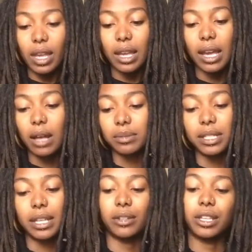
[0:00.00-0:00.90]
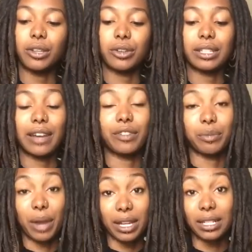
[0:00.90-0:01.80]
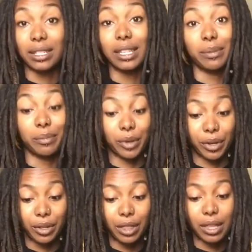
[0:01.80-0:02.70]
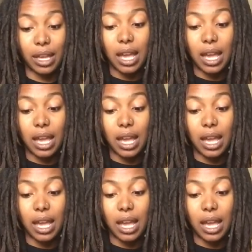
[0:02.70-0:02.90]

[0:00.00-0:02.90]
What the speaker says: It helps to heal the uterus after pregnancy and birth.